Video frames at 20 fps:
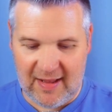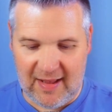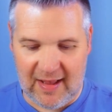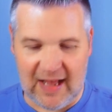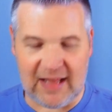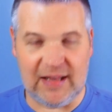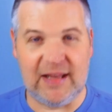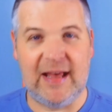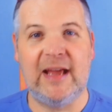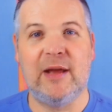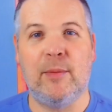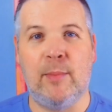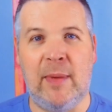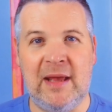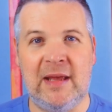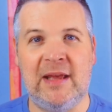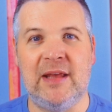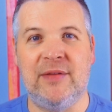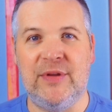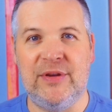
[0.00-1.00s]
I like
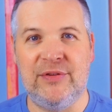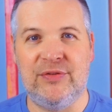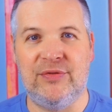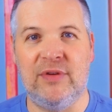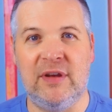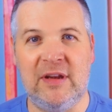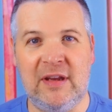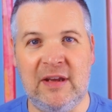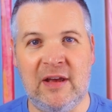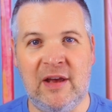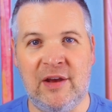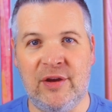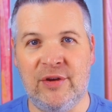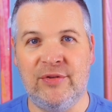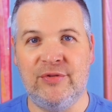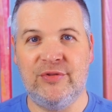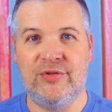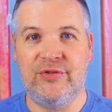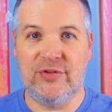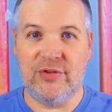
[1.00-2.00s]
making these
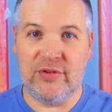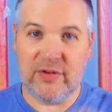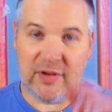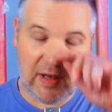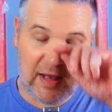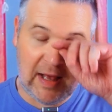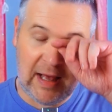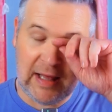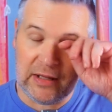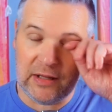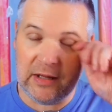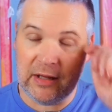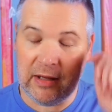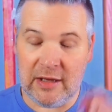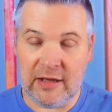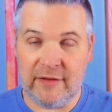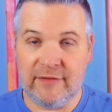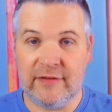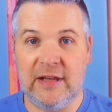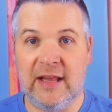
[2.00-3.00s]
videos. I
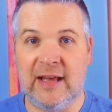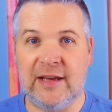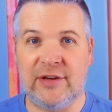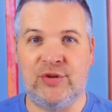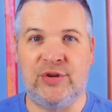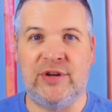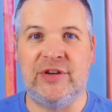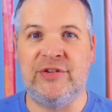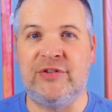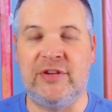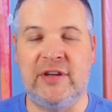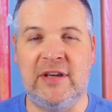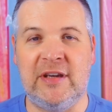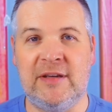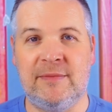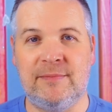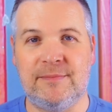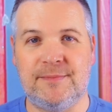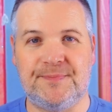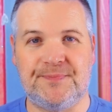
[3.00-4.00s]
love electricity,
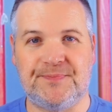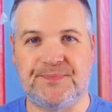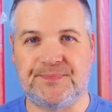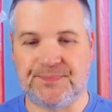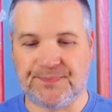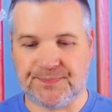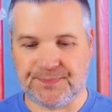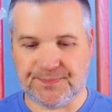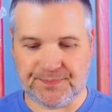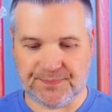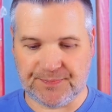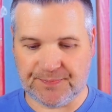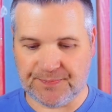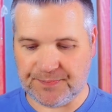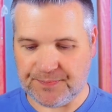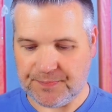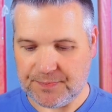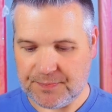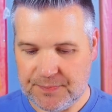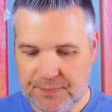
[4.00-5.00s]

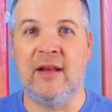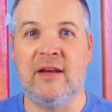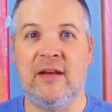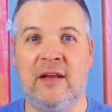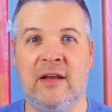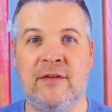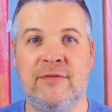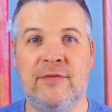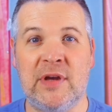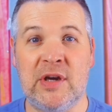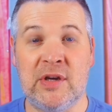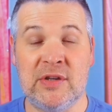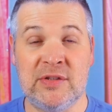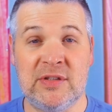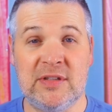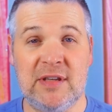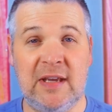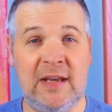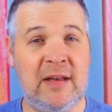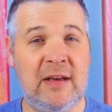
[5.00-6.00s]
and if
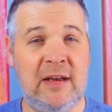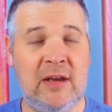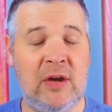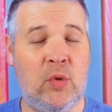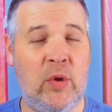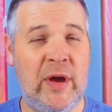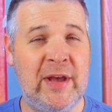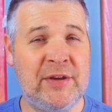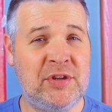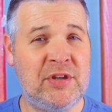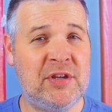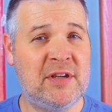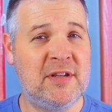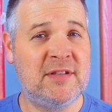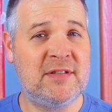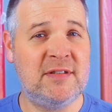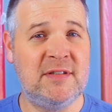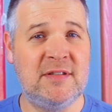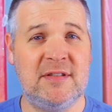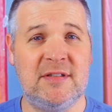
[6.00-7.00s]
there's any
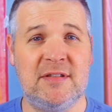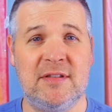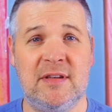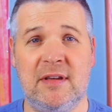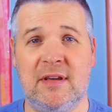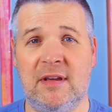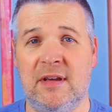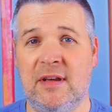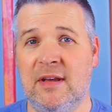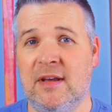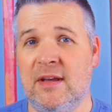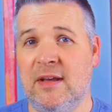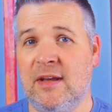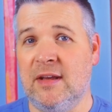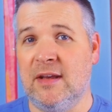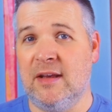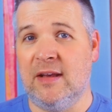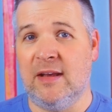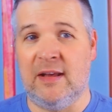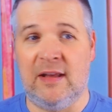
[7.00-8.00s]
questions,
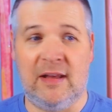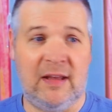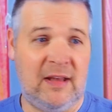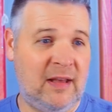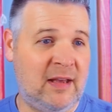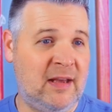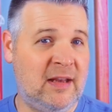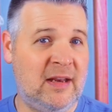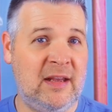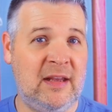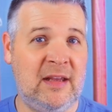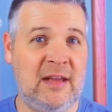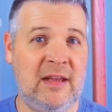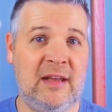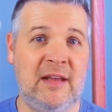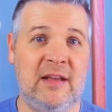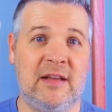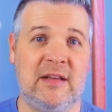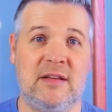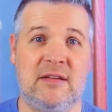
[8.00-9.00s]
any